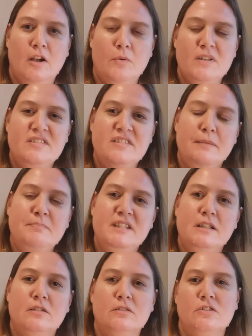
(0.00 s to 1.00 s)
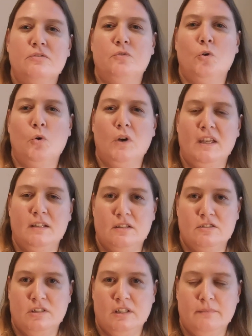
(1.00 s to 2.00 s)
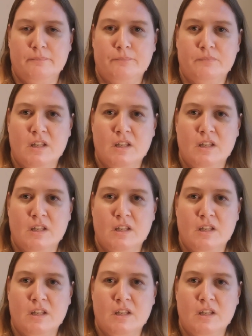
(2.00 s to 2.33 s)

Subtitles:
receptacles for energy.